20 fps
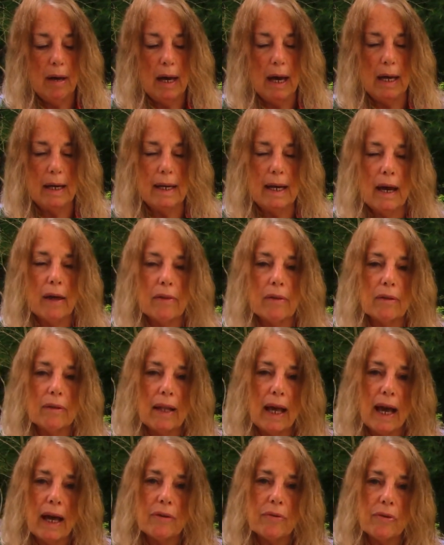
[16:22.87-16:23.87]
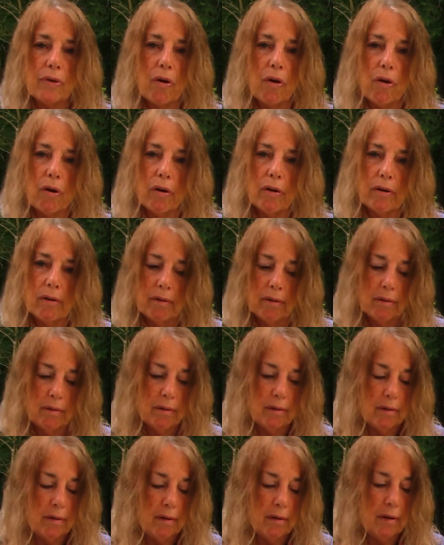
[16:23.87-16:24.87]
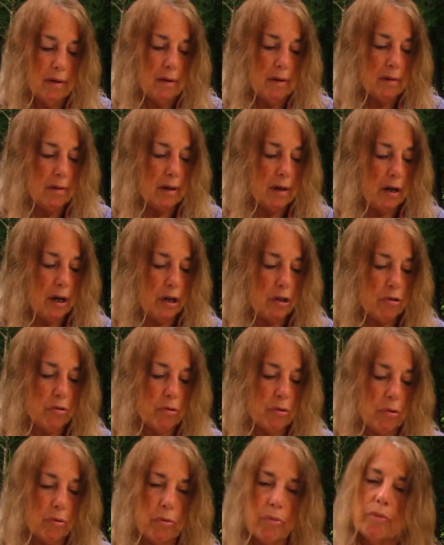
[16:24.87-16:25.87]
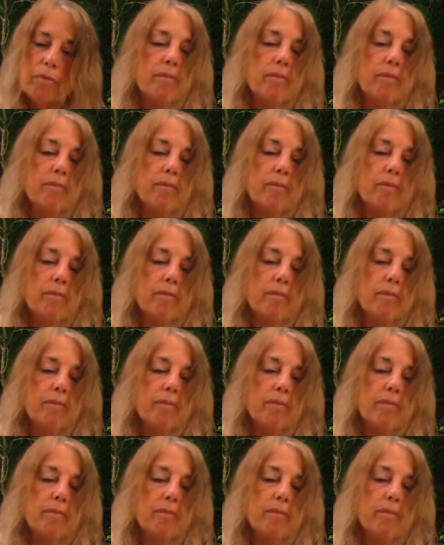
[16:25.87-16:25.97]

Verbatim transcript: And now the last card that I drew